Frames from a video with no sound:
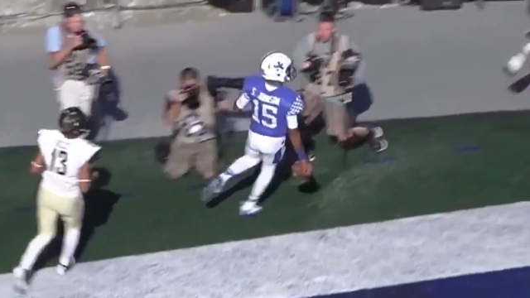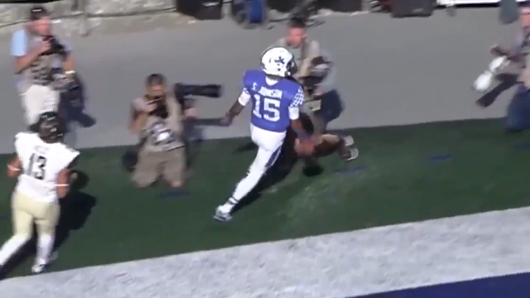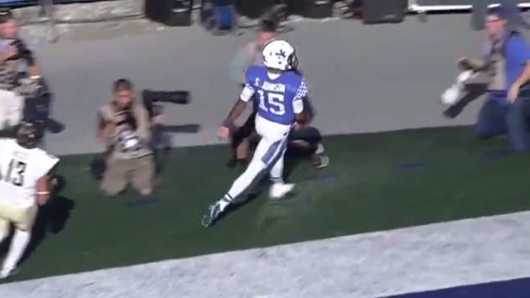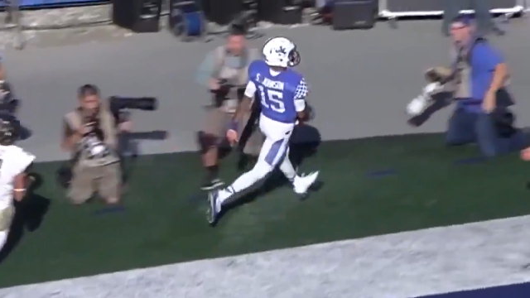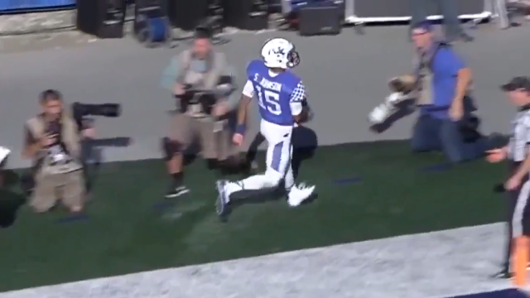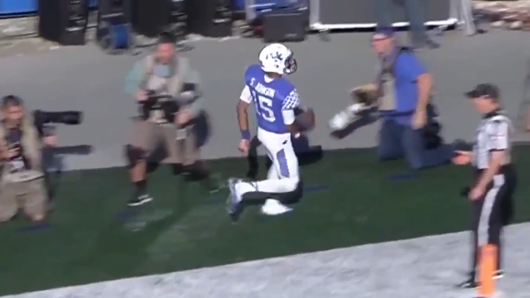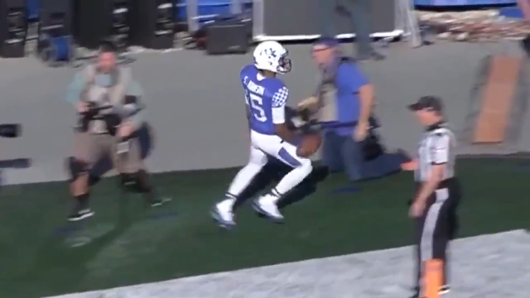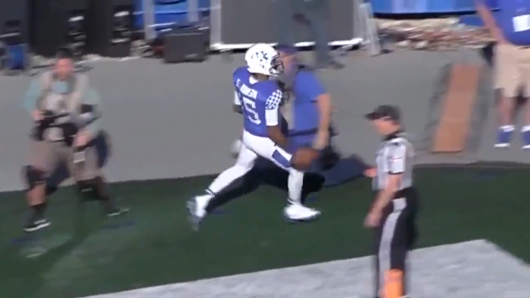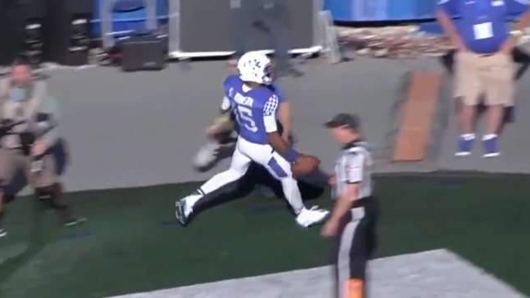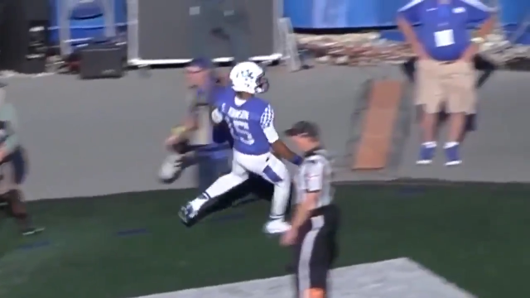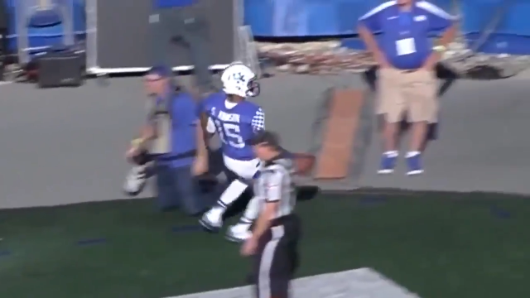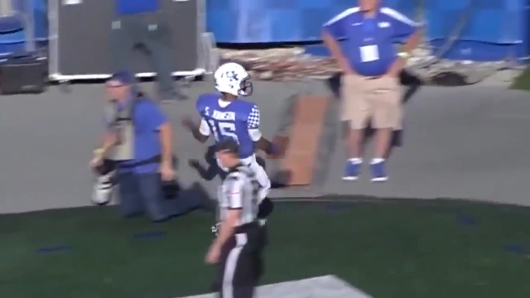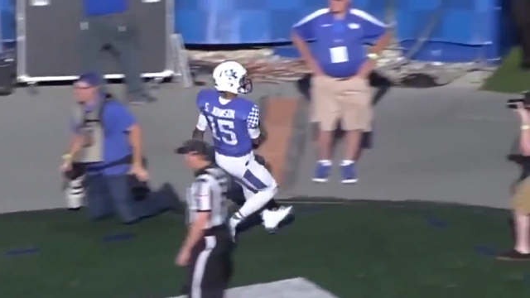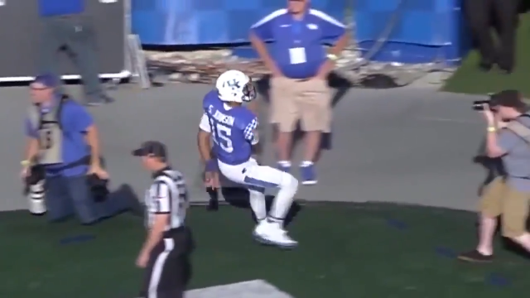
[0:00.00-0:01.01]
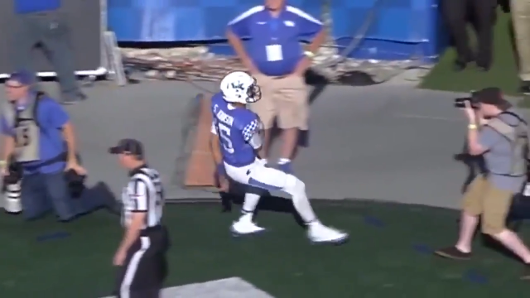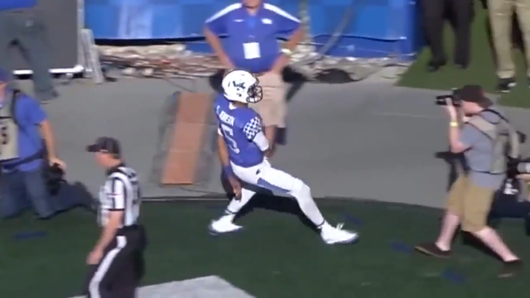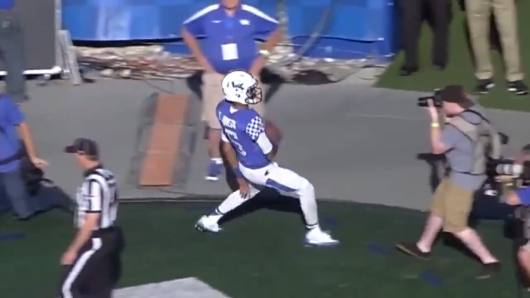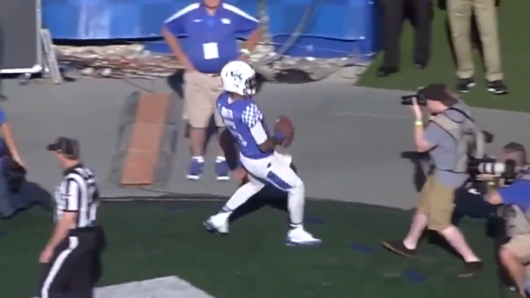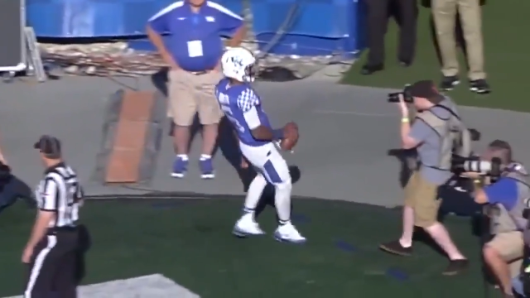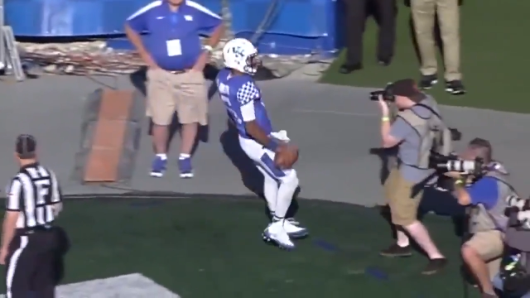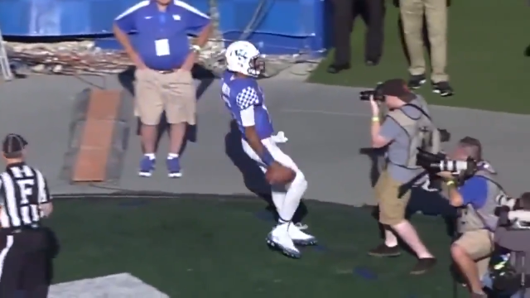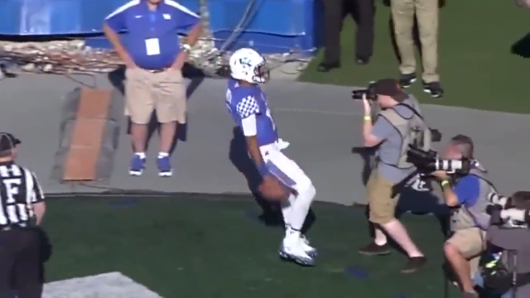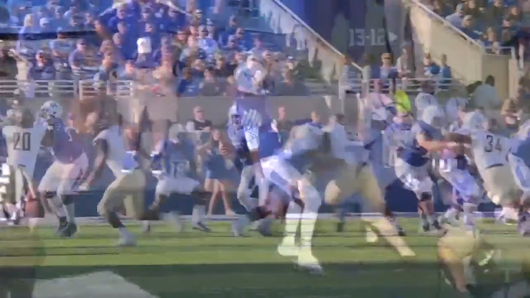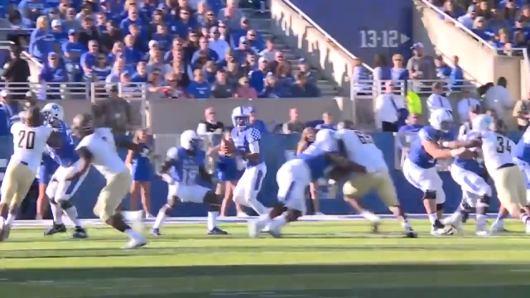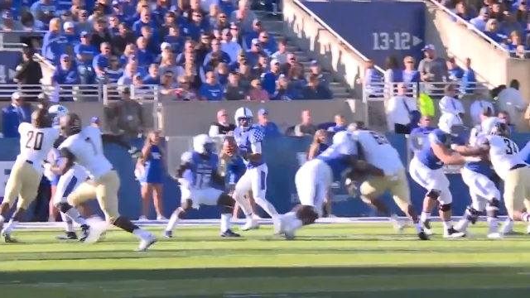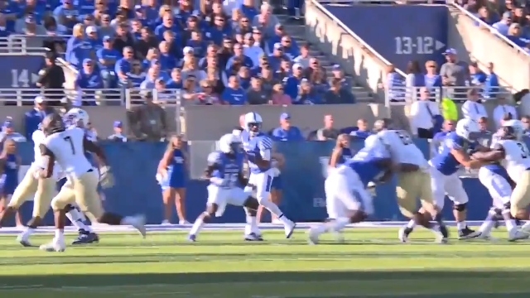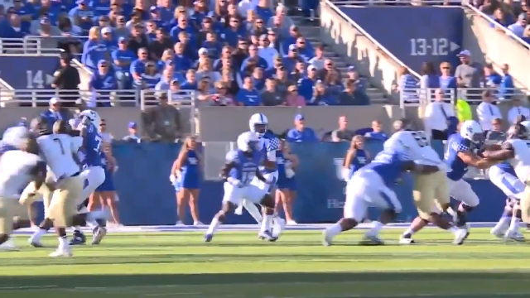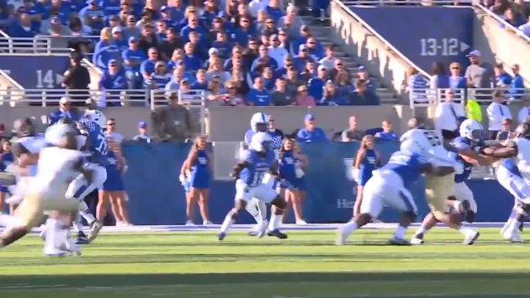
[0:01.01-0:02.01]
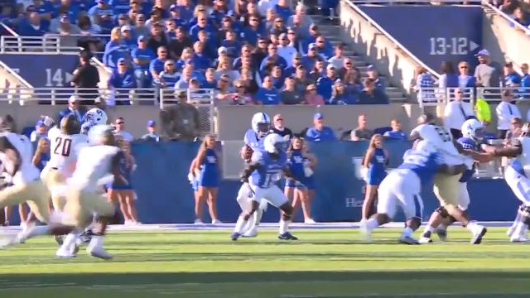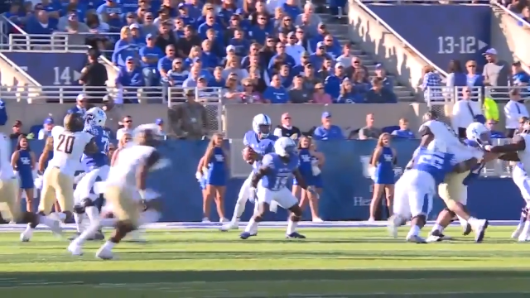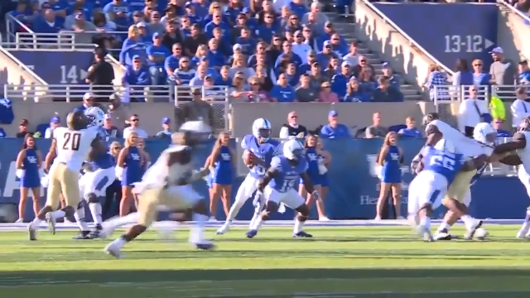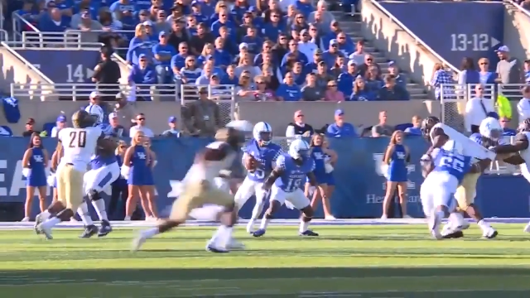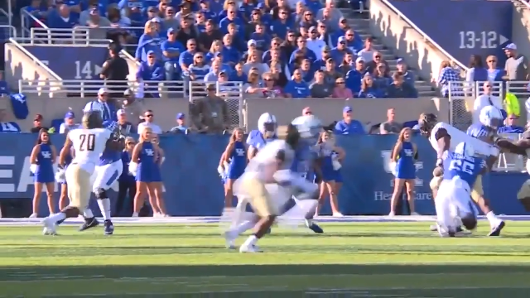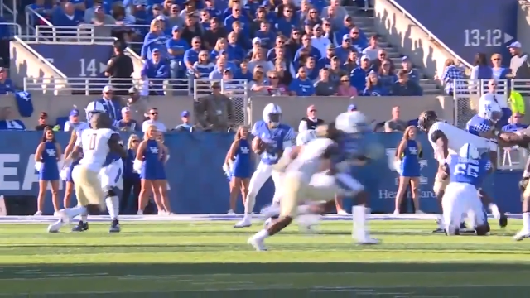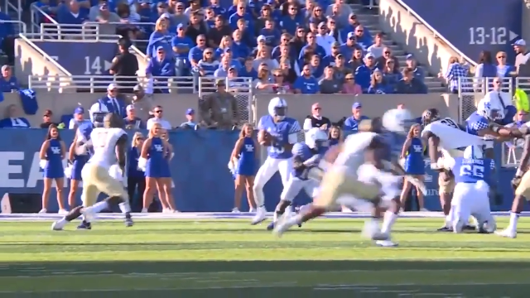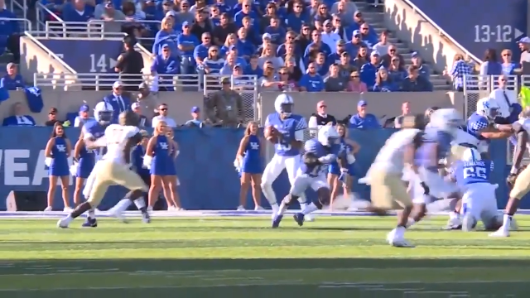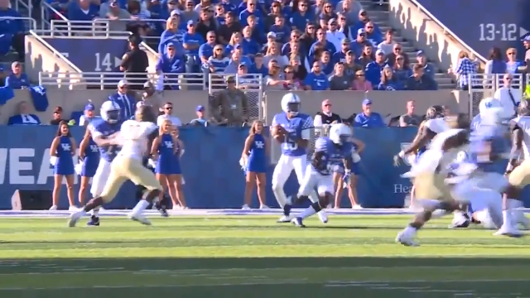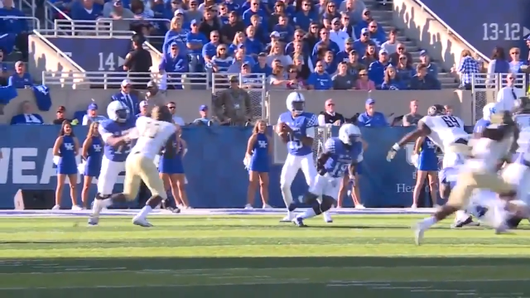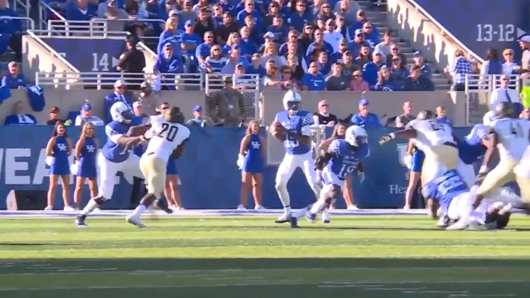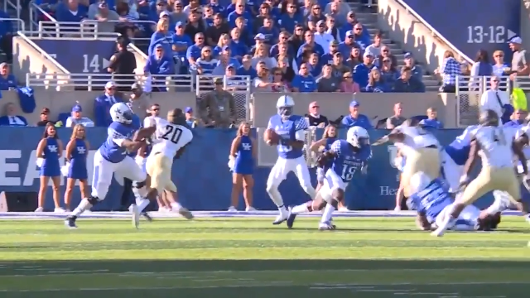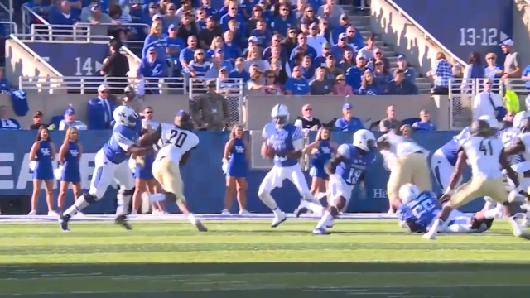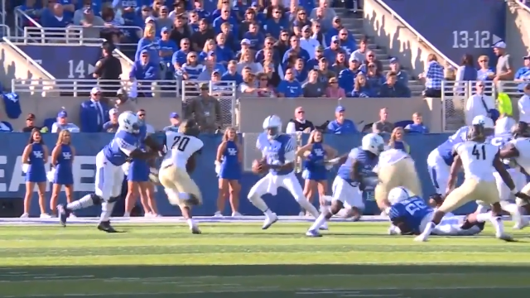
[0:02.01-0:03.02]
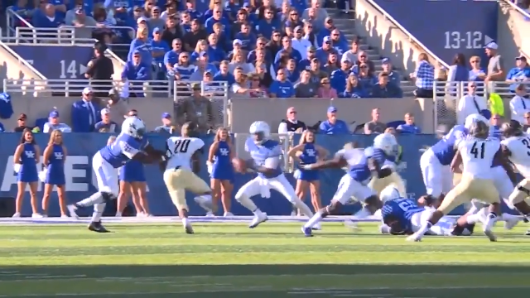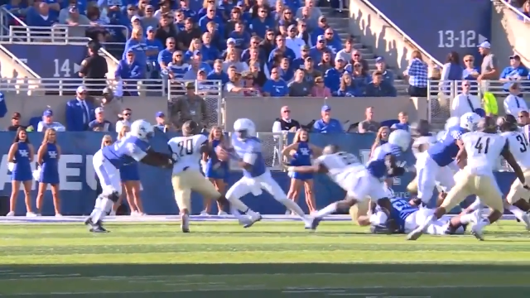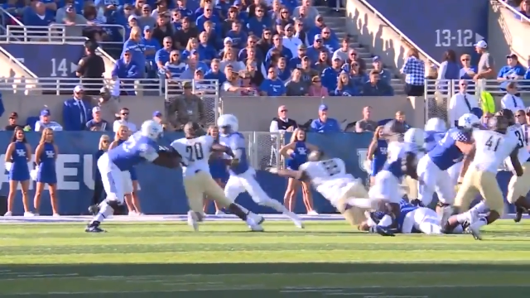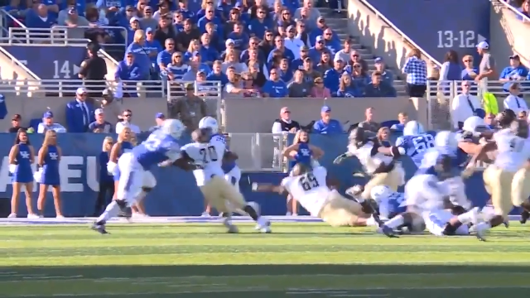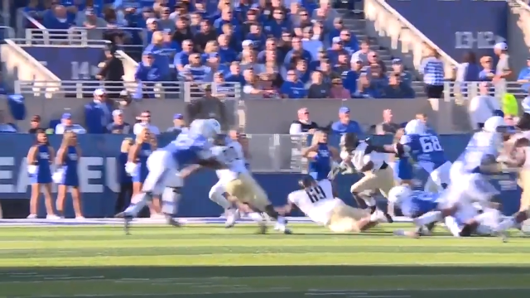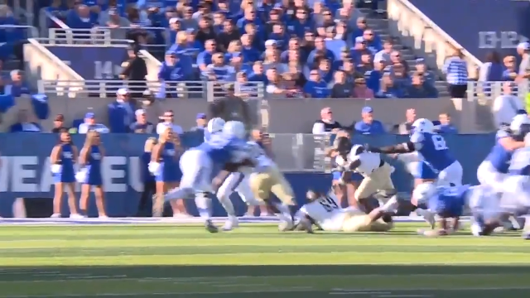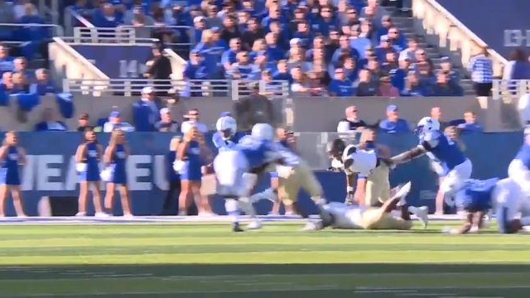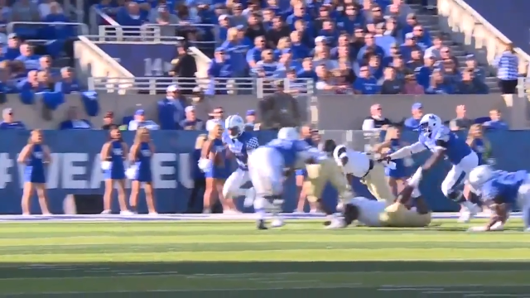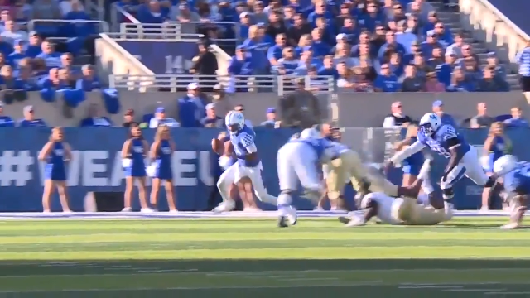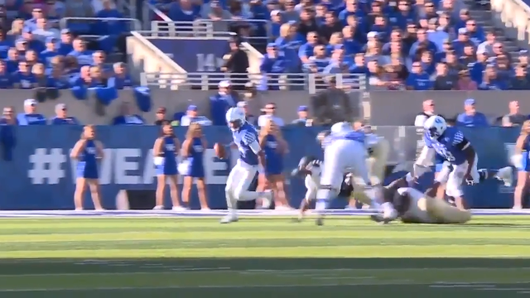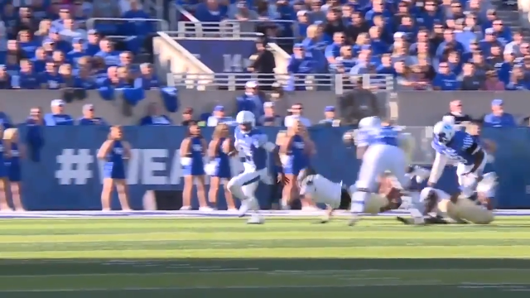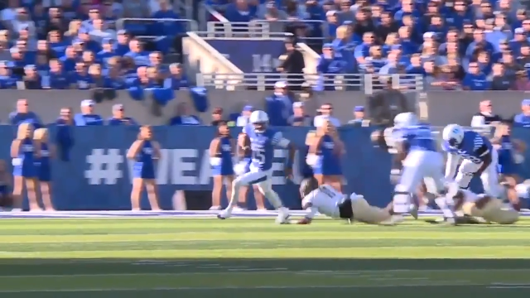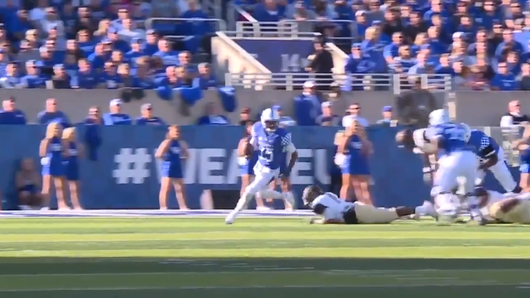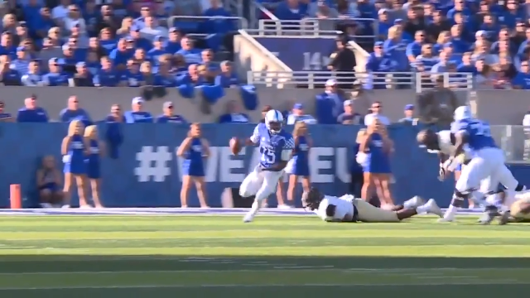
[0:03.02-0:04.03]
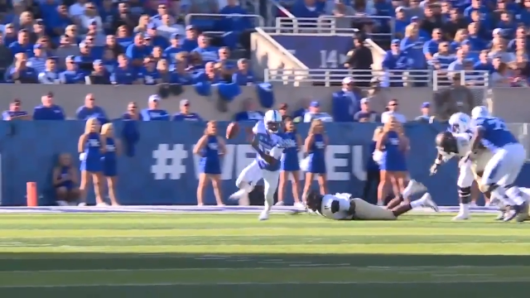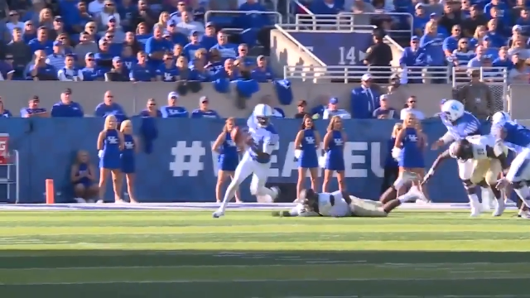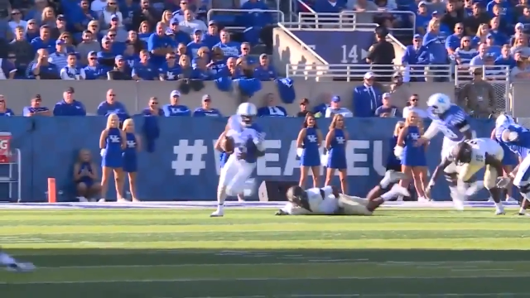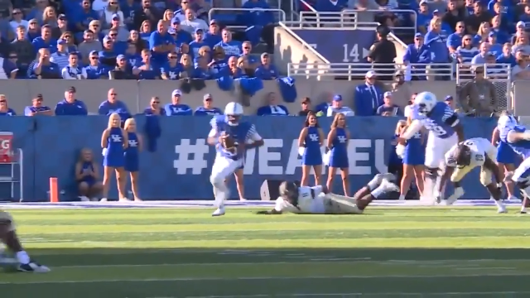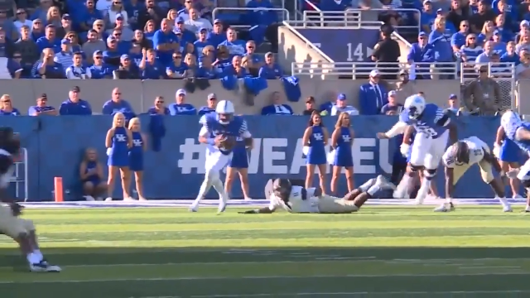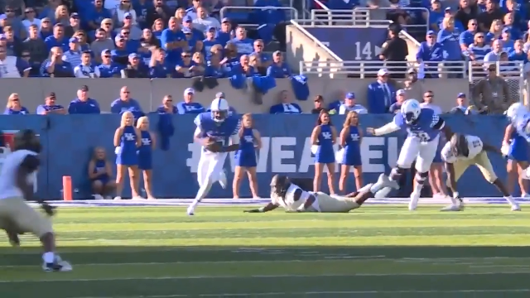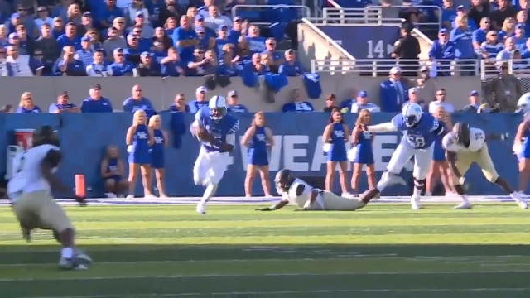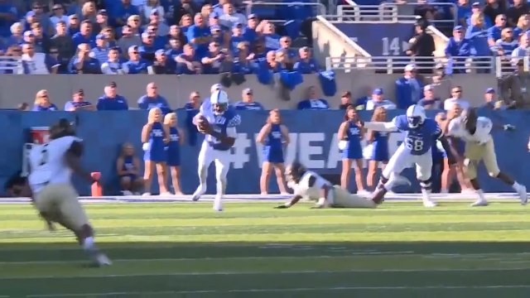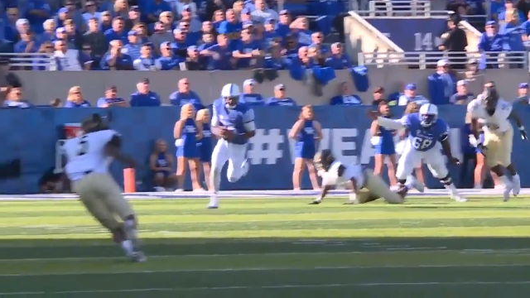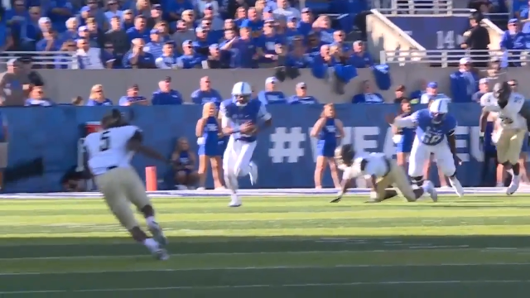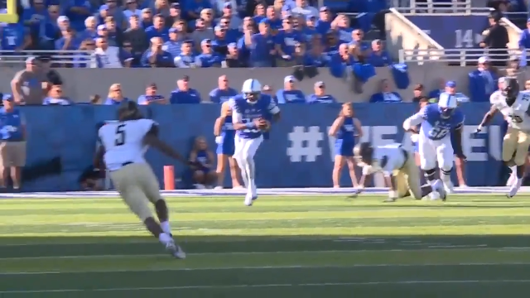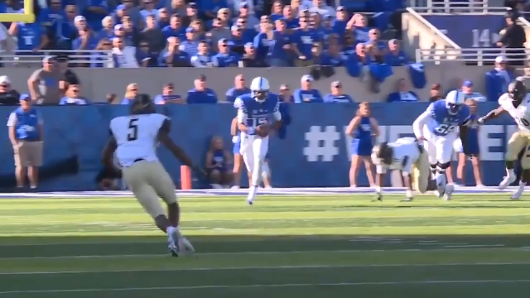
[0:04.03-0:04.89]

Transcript: Nobody's mouth can be seen.